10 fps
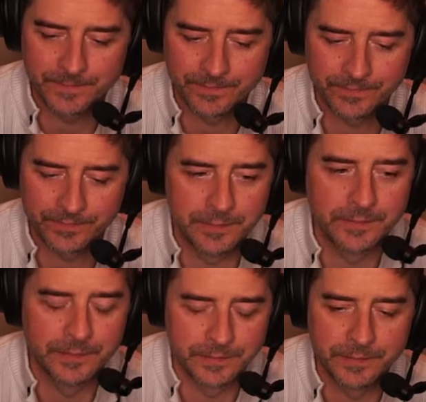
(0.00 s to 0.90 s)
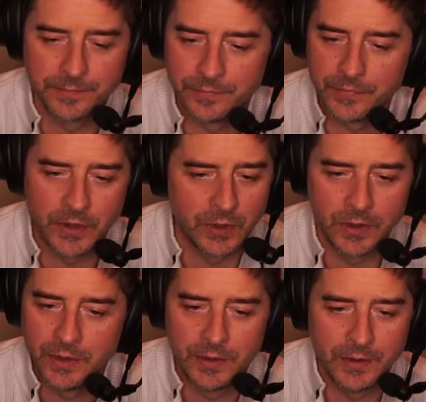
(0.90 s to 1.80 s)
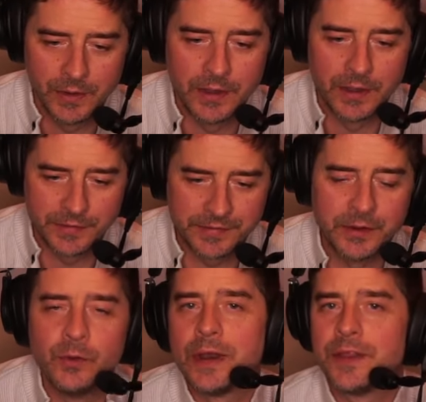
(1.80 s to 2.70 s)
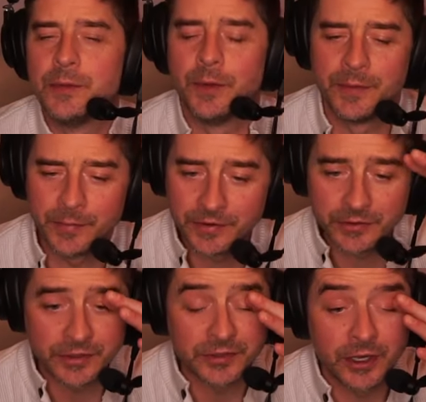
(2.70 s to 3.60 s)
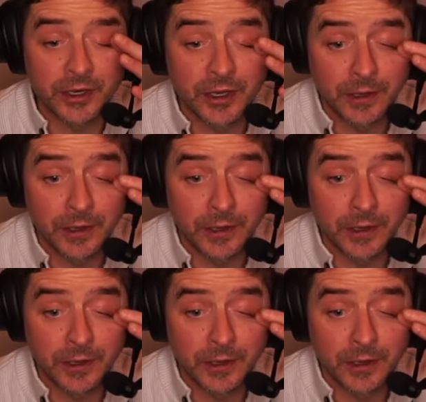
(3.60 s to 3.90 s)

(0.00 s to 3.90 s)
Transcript: left? It's doing well at the moment, but it's gonna turn.